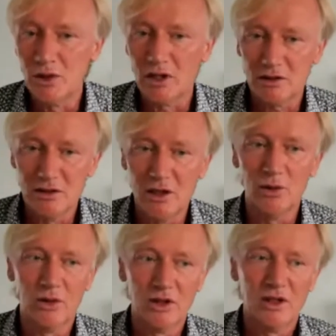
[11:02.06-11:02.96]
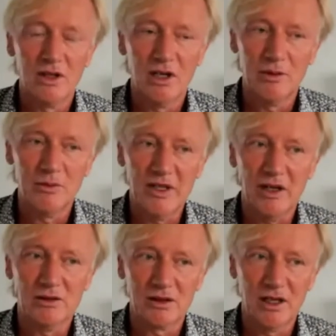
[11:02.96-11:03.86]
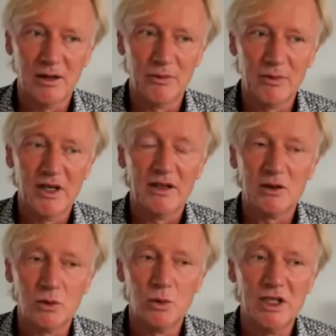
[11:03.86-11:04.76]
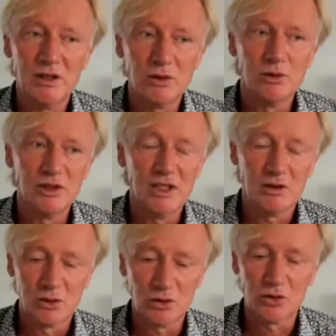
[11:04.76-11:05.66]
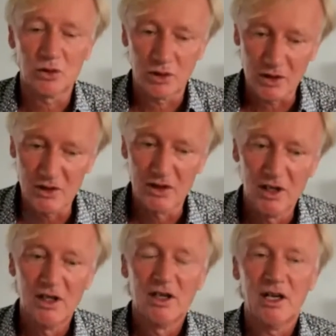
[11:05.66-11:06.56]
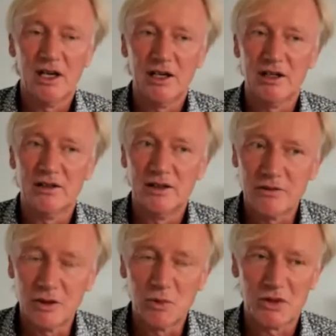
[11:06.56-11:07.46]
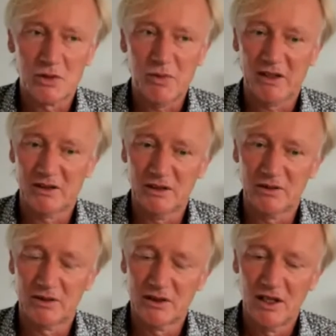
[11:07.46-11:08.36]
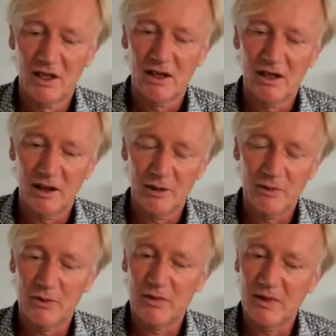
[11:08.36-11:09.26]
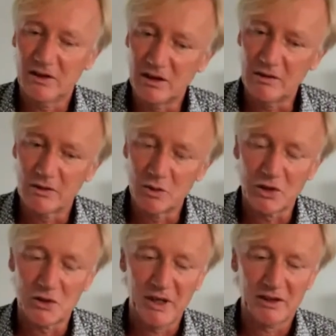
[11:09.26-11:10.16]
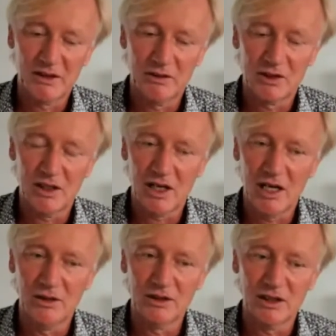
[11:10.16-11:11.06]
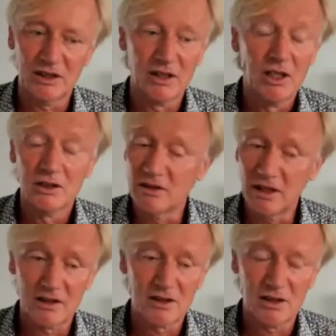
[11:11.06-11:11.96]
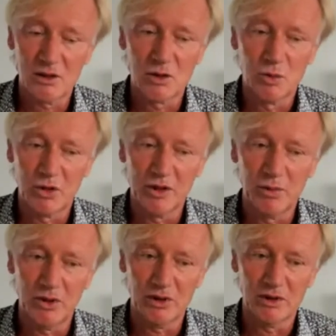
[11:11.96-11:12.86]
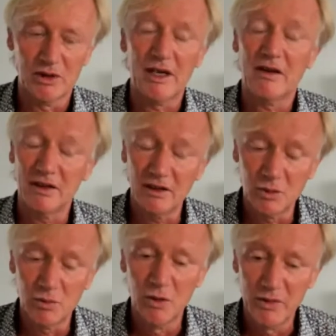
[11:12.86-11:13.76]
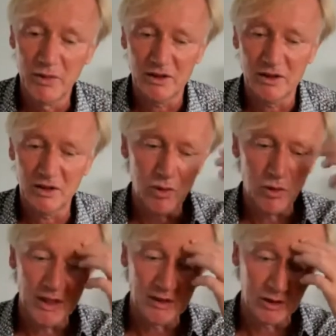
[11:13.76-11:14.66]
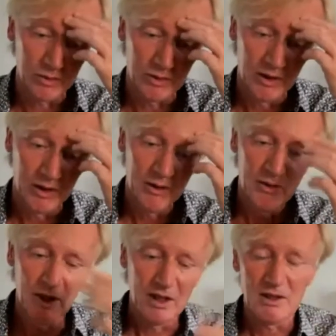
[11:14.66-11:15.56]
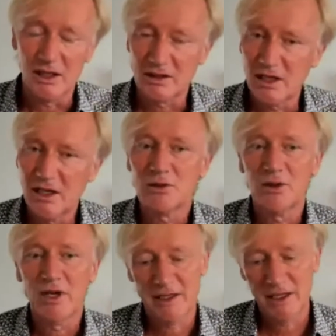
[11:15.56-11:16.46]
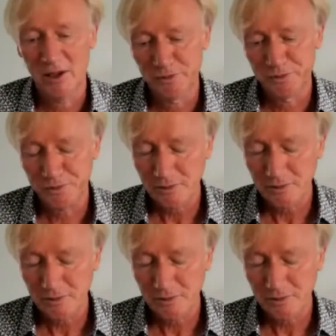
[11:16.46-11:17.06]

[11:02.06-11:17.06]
not know the outcome, that we do need to source different perspectives, that the different perspectives are counting. So that's super important. And I think the moment and the momentum is excellent right now,